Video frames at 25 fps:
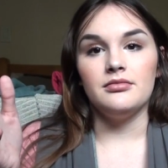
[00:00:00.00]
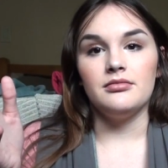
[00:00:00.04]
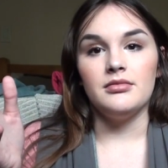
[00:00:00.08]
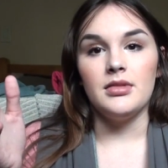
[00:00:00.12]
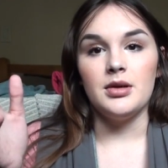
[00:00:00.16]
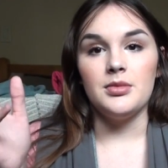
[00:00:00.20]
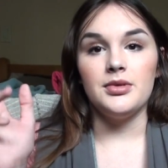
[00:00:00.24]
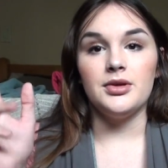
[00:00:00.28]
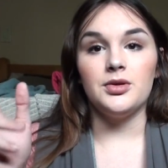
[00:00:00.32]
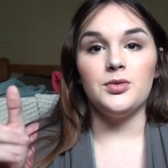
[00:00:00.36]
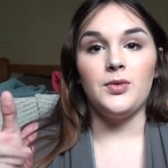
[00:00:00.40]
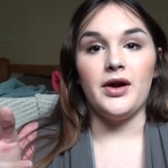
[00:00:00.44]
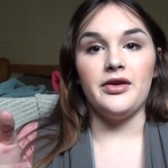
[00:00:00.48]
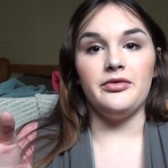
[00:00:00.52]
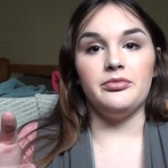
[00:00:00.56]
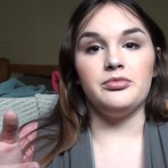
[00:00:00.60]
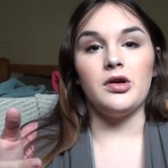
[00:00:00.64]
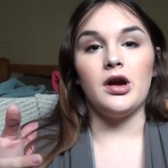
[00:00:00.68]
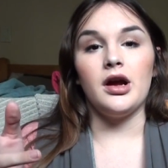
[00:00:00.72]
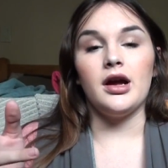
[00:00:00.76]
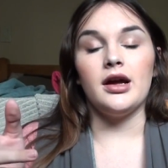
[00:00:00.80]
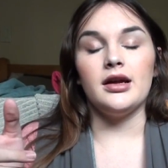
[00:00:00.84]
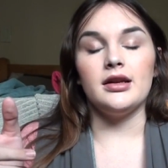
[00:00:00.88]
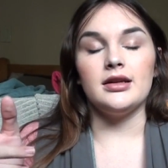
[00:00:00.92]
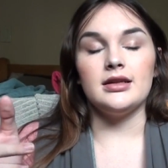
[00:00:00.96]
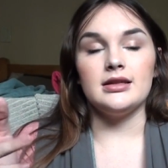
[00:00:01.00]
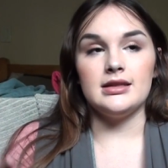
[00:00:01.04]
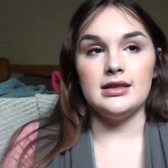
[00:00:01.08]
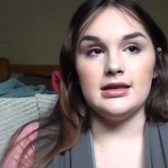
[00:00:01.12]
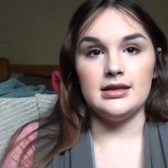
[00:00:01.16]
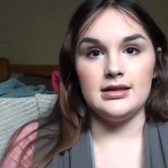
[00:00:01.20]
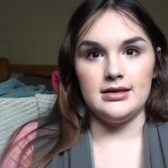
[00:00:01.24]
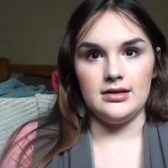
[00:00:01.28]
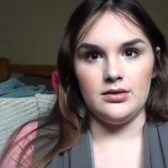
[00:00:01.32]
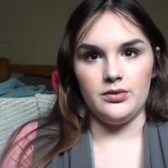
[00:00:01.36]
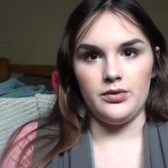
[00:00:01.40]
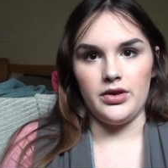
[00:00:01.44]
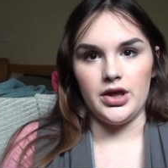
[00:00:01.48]
my midwife brought an
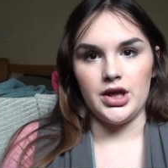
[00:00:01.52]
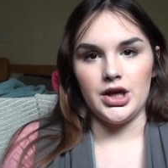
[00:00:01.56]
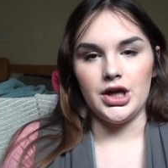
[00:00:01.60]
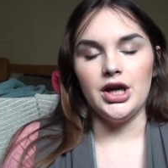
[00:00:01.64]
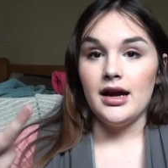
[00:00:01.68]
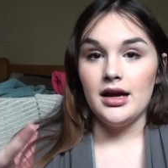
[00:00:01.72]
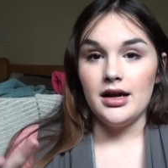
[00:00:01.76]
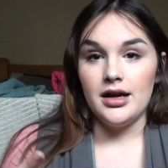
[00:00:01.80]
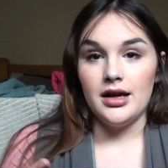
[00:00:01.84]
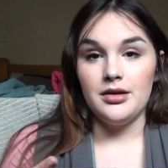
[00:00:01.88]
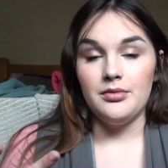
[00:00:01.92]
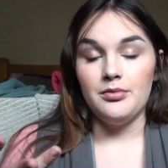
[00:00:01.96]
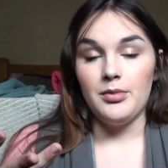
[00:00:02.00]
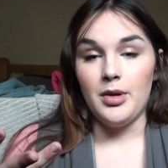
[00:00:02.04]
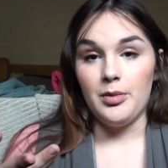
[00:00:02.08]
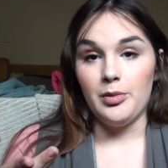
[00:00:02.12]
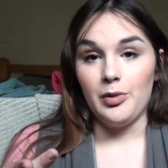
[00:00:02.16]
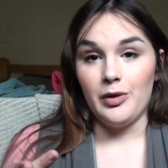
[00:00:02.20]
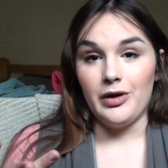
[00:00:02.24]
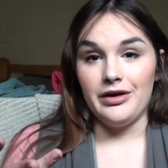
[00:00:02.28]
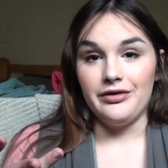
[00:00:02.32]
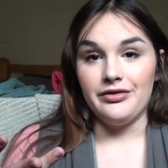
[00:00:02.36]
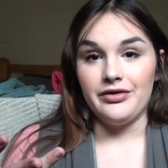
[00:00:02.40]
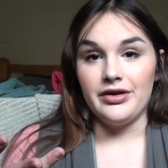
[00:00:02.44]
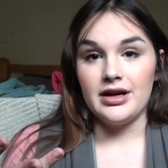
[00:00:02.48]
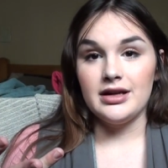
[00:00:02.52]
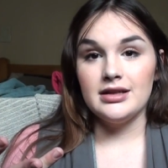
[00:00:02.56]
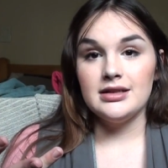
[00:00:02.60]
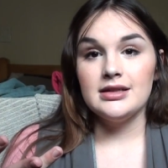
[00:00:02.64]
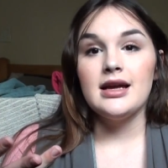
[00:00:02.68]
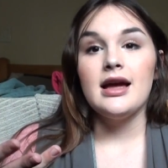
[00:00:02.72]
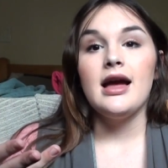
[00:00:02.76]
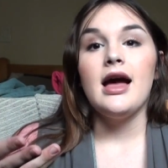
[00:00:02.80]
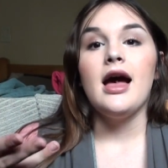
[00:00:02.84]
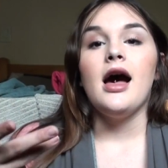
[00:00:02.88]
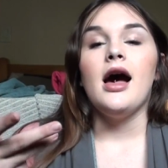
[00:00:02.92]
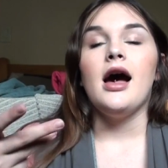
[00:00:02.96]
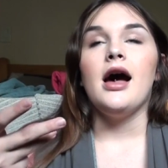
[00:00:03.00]
assistant with her, and my boyfriend,
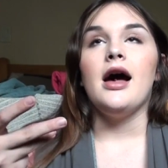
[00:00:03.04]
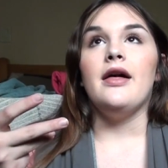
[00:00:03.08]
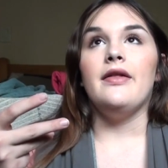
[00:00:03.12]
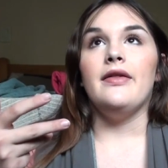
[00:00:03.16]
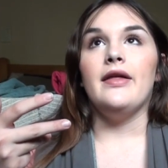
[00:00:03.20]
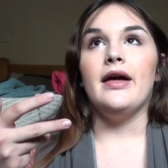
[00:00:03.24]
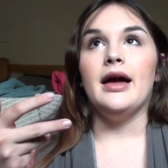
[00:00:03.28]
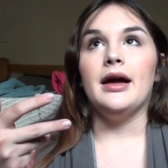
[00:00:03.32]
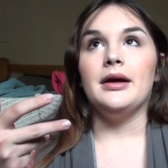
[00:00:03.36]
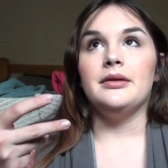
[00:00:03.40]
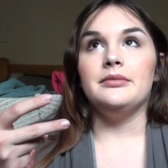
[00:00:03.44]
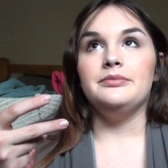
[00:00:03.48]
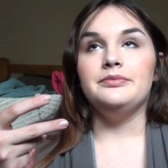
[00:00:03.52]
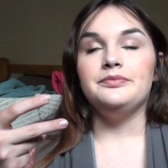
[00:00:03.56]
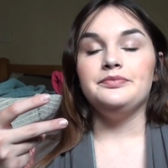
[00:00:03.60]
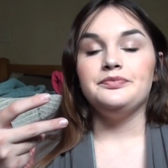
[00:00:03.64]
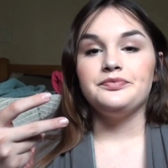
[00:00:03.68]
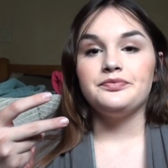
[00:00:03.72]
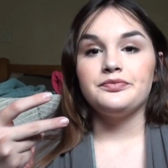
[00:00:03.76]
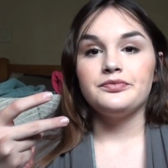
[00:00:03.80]
and then